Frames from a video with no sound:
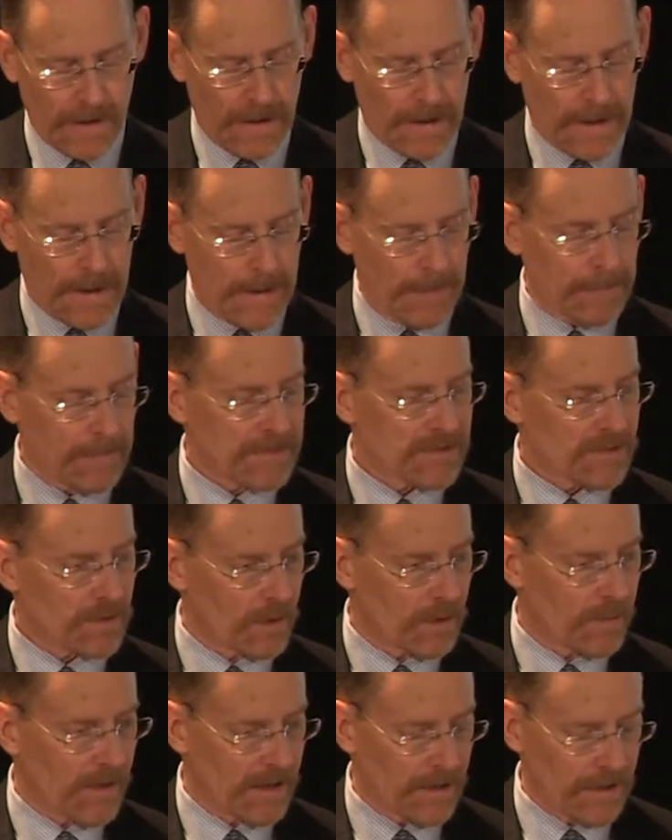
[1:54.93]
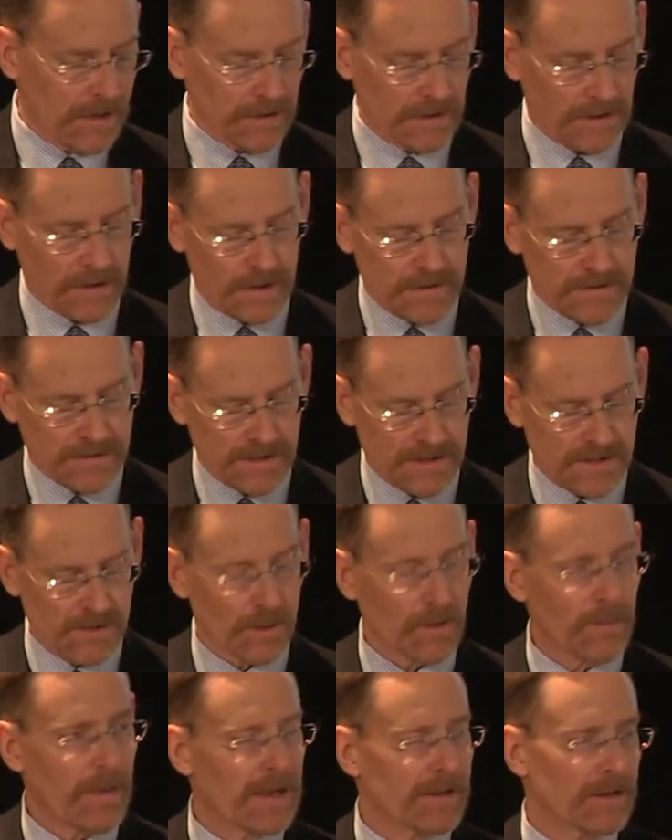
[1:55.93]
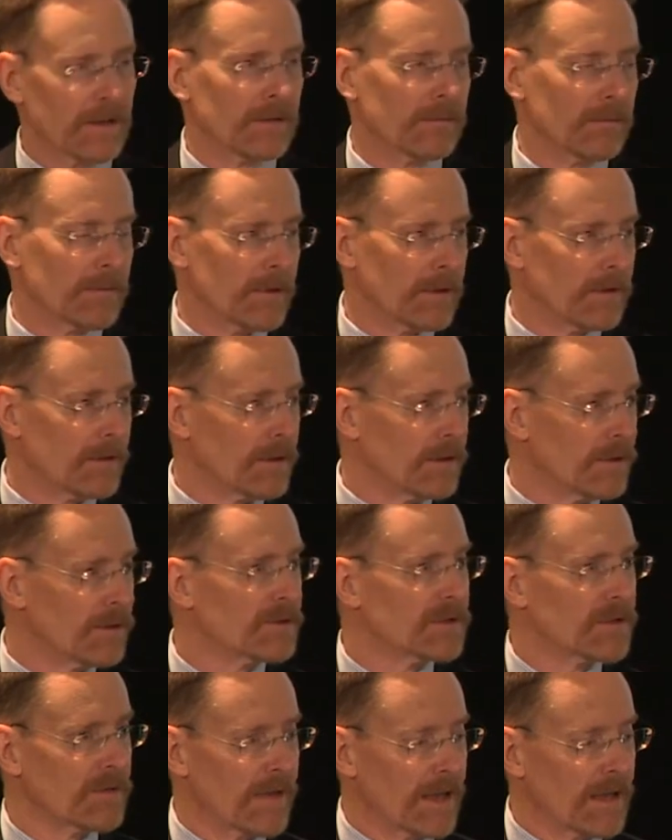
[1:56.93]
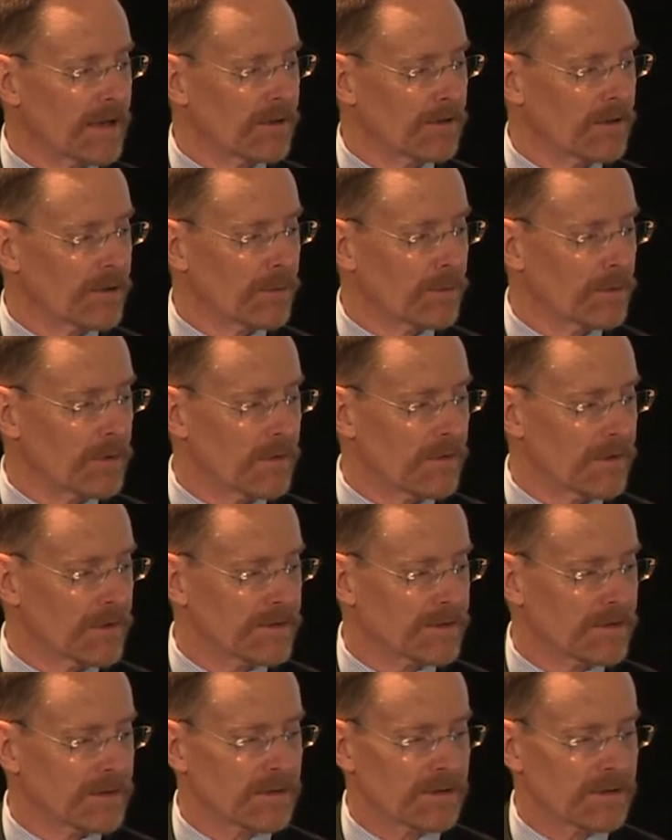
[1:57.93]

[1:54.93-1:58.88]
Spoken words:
Let's talk about heat loads. Let's talk about the use of air to do all of this.